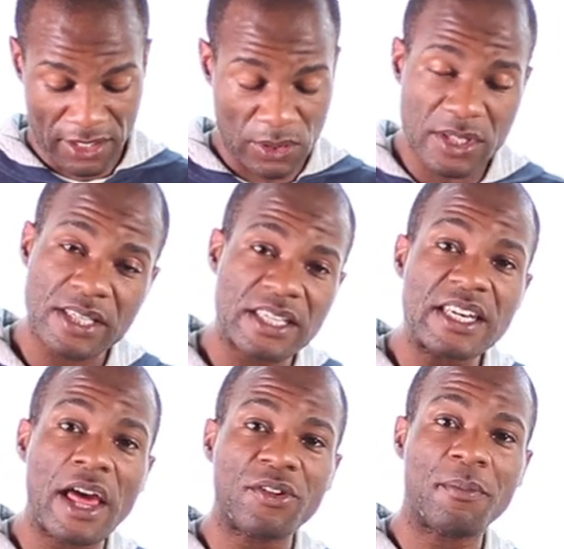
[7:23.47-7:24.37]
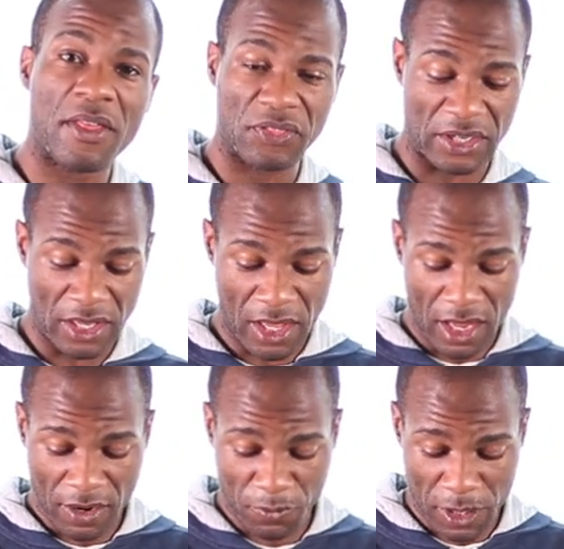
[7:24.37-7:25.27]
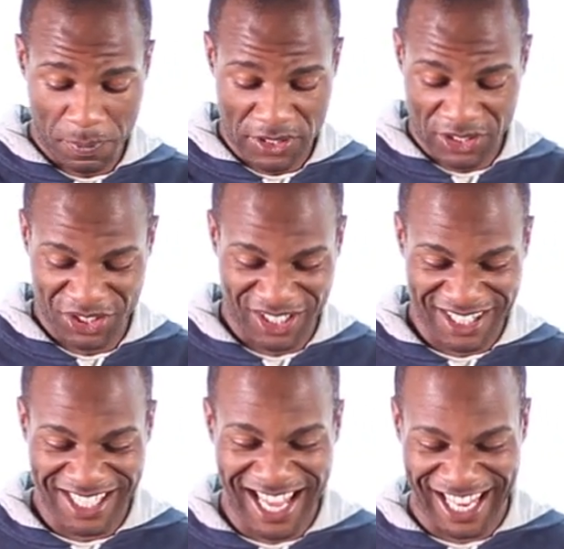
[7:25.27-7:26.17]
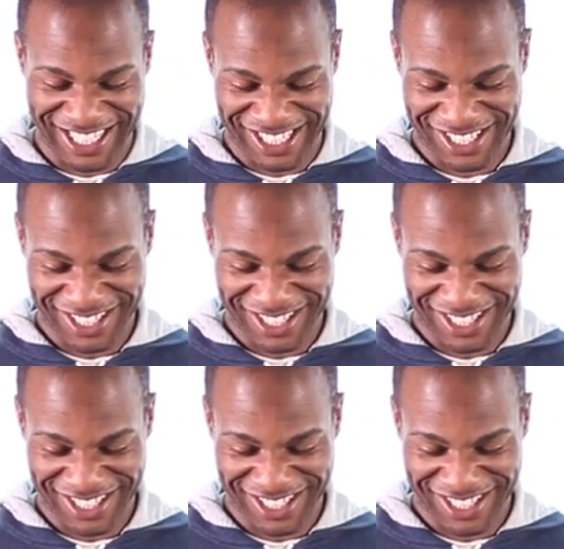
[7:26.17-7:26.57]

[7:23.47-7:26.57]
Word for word: So this is another method of repositioning the knight.